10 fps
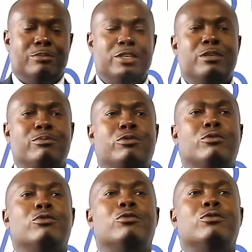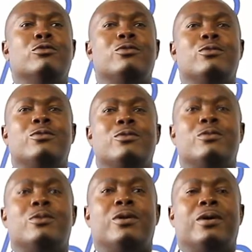People who,
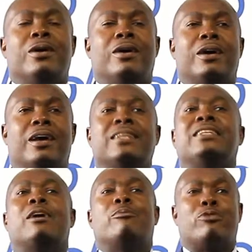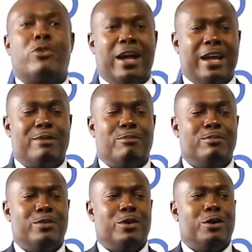in their prime,
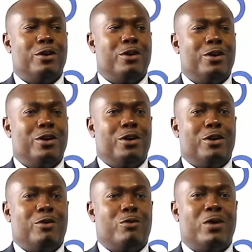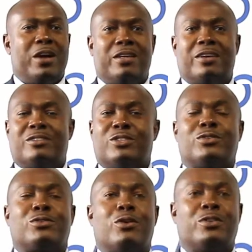were
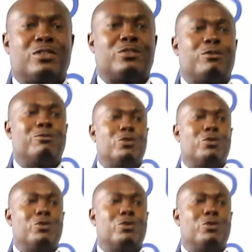sources of